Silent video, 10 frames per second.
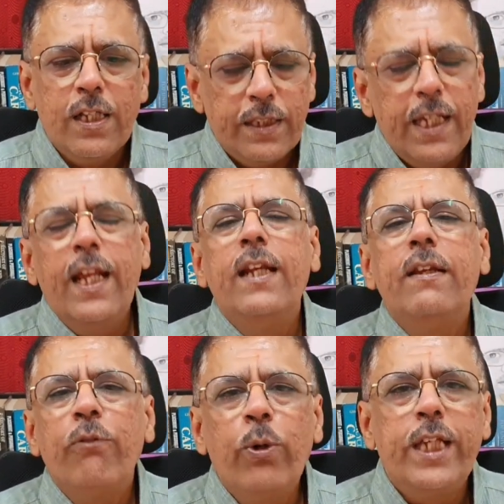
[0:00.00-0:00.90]
The
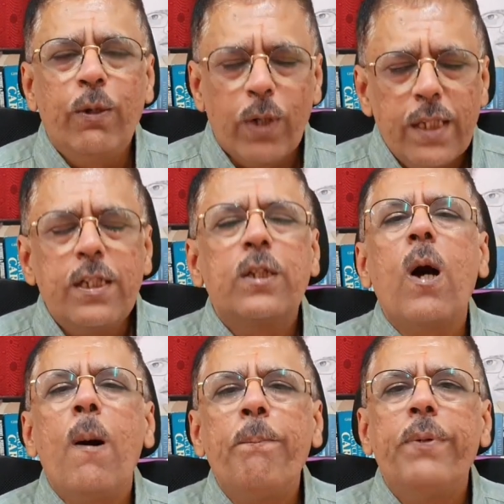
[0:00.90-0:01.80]
in Ooty, one of the
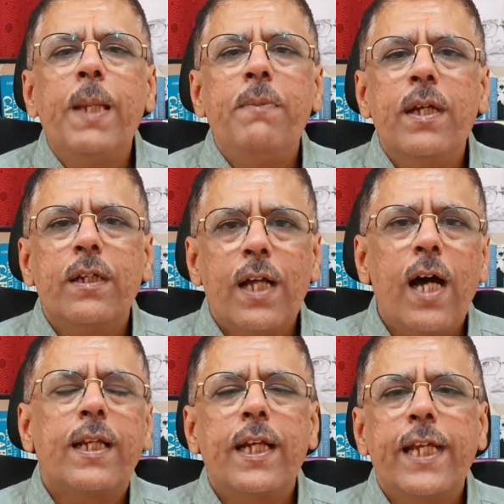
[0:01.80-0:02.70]
top premier
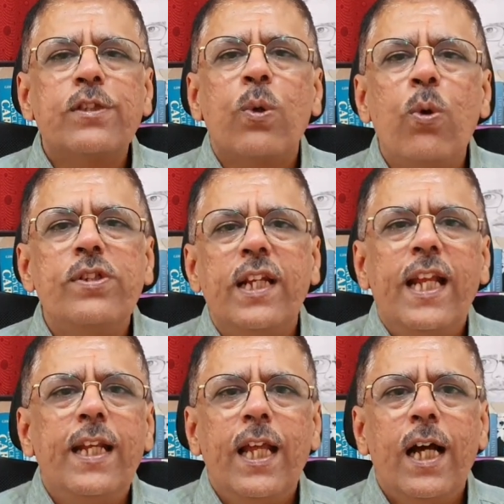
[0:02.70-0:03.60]
architect schools in
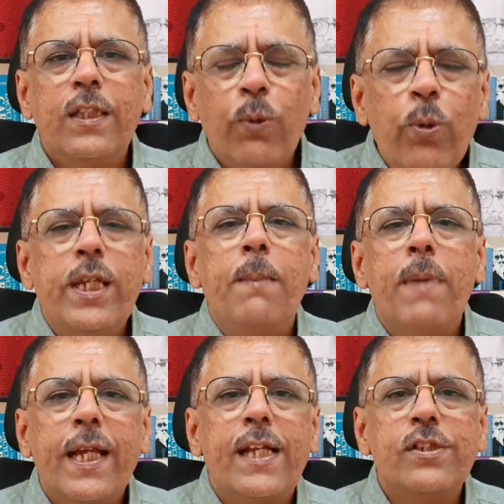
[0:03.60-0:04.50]
India, the Ooty
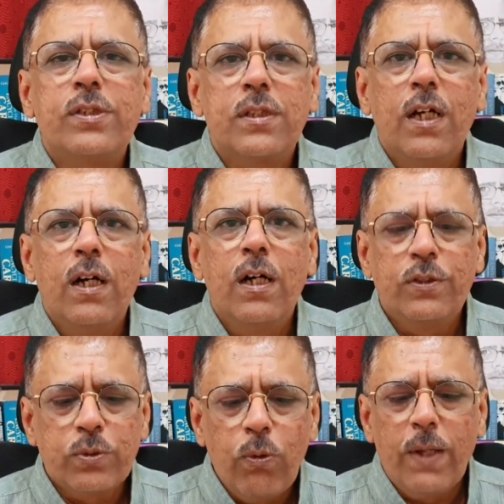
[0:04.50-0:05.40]
Megan's
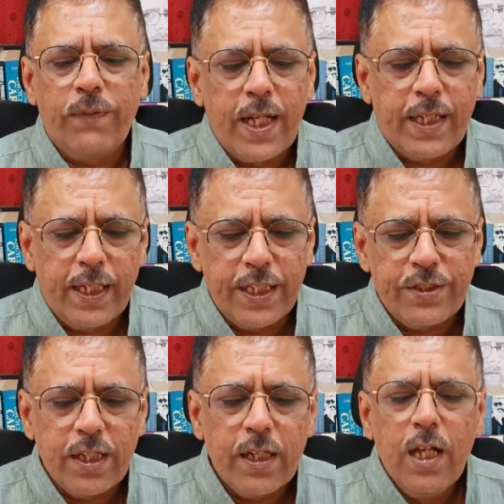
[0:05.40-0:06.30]
School of
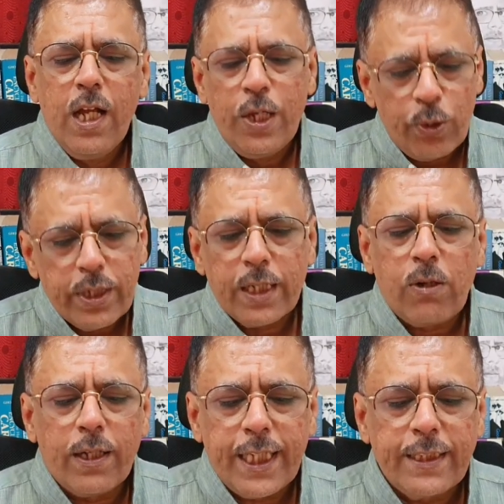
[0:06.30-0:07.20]
Architecture, you can
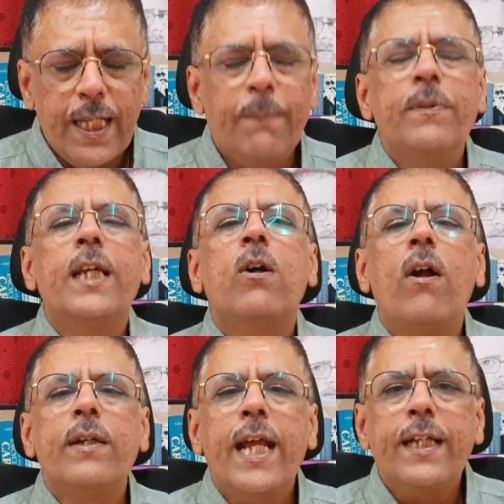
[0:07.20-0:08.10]
contact that. The
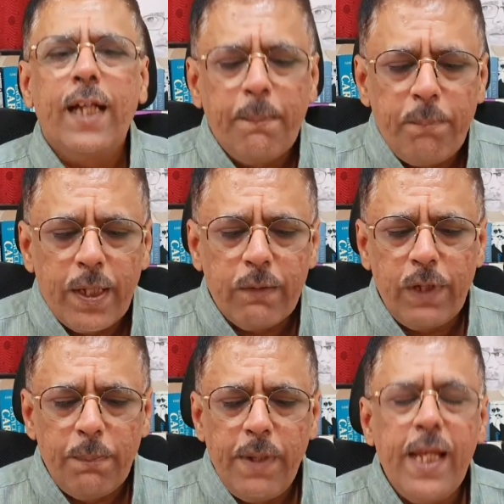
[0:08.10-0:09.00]
contact number
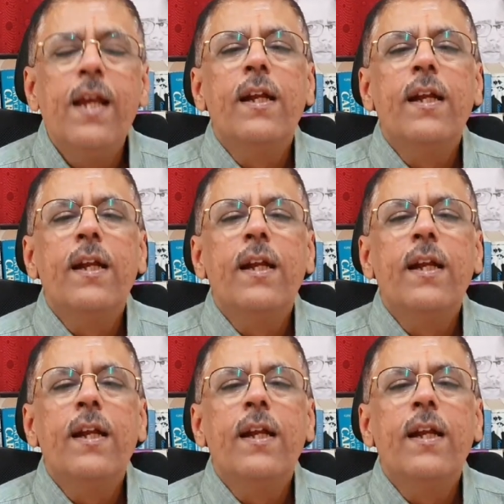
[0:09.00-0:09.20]
will be